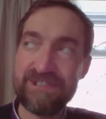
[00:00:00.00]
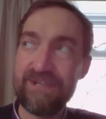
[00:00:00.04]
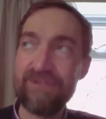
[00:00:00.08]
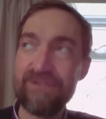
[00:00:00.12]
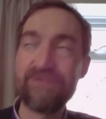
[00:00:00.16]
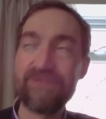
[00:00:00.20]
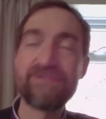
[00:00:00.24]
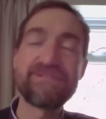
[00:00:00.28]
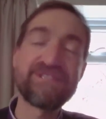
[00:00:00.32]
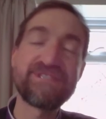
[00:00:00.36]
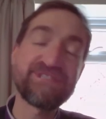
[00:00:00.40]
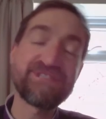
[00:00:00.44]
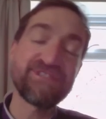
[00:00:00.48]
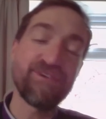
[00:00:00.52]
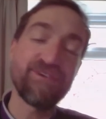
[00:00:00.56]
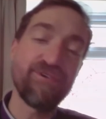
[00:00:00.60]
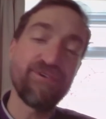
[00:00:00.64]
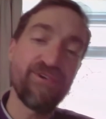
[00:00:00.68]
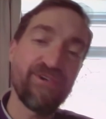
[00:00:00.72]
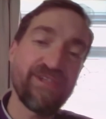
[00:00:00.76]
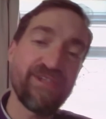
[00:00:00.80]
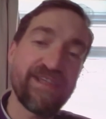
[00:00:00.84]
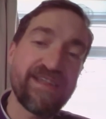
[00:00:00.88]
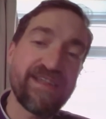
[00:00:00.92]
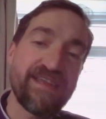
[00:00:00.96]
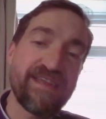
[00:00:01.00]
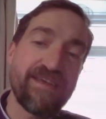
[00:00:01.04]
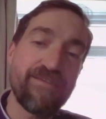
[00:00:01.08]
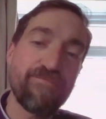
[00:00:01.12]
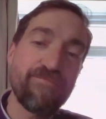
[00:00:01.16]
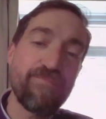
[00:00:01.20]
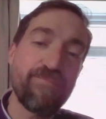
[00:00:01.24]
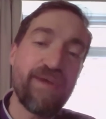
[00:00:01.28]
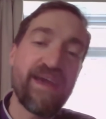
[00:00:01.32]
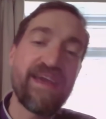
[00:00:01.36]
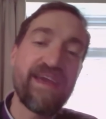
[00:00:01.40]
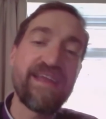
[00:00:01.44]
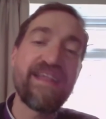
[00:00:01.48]
The Lord saw that he had
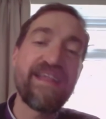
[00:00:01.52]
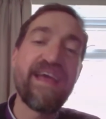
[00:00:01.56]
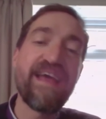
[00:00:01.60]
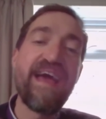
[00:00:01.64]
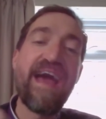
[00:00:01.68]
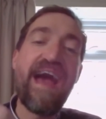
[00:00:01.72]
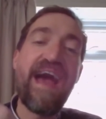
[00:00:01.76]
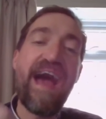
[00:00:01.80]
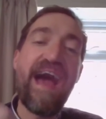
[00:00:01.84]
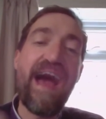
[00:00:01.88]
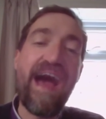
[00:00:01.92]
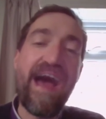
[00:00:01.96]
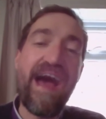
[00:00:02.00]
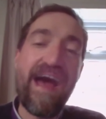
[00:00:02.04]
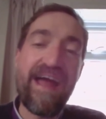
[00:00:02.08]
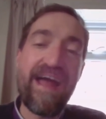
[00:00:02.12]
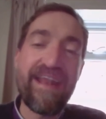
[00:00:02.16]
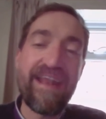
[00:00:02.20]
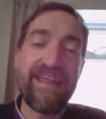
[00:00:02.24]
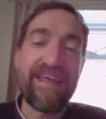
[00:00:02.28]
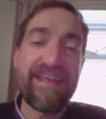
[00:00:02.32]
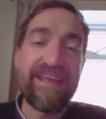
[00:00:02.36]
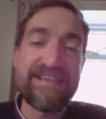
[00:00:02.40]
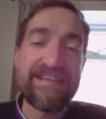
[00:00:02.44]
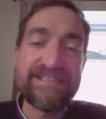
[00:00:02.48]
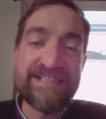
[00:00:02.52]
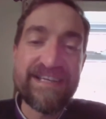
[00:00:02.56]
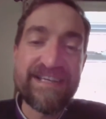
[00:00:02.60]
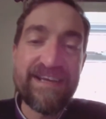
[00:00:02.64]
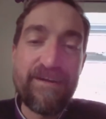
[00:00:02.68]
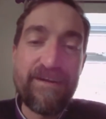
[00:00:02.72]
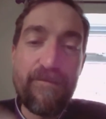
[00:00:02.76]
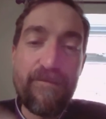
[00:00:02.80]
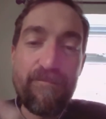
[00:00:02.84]
made, and it